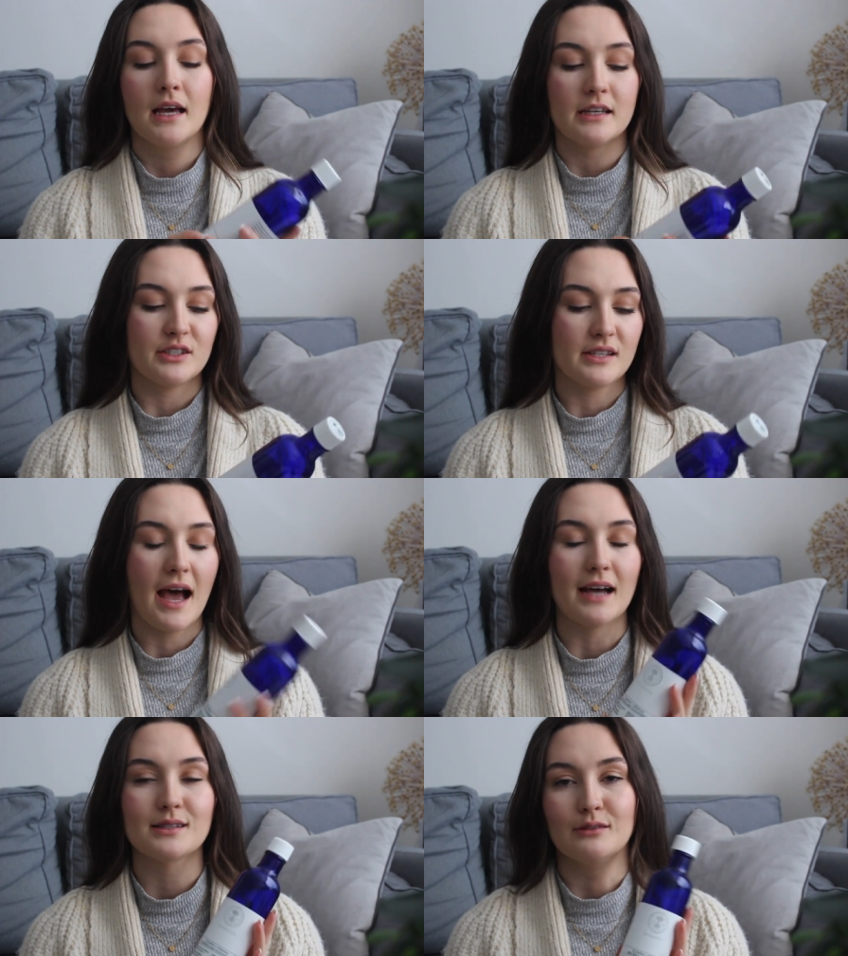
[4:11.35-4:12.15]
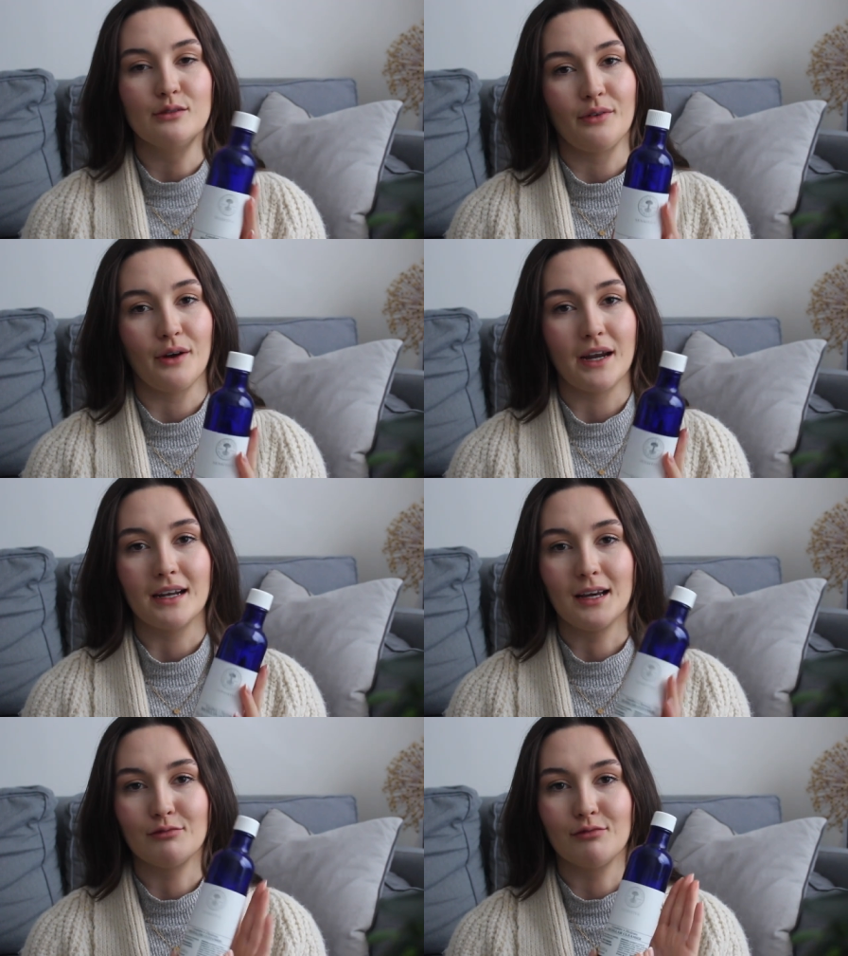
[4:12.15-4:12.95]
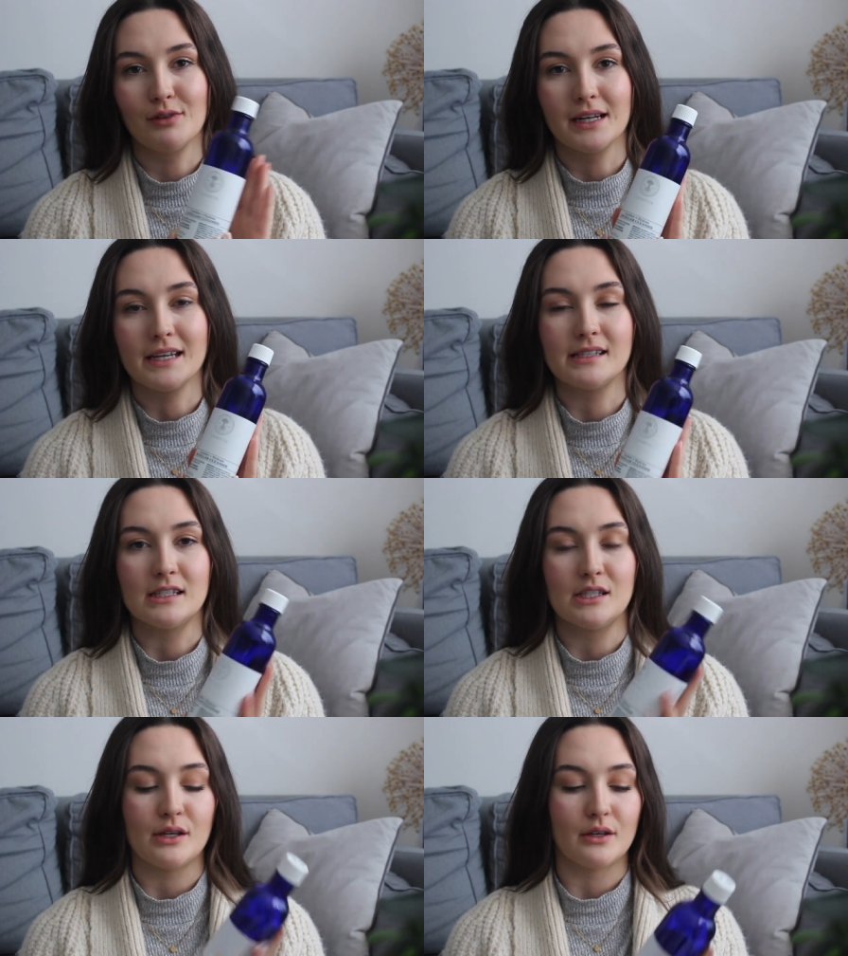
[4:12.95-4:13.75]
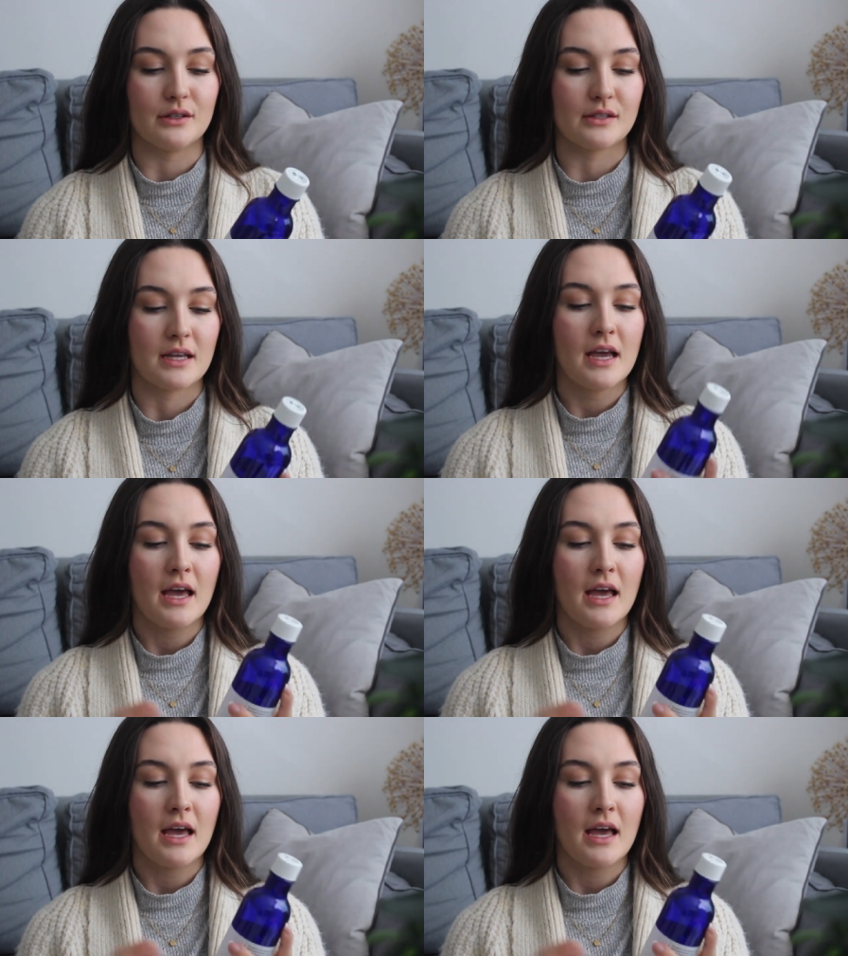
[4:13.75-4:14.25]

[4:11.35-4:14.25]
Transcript: It's just hassle-free, like really easy to use.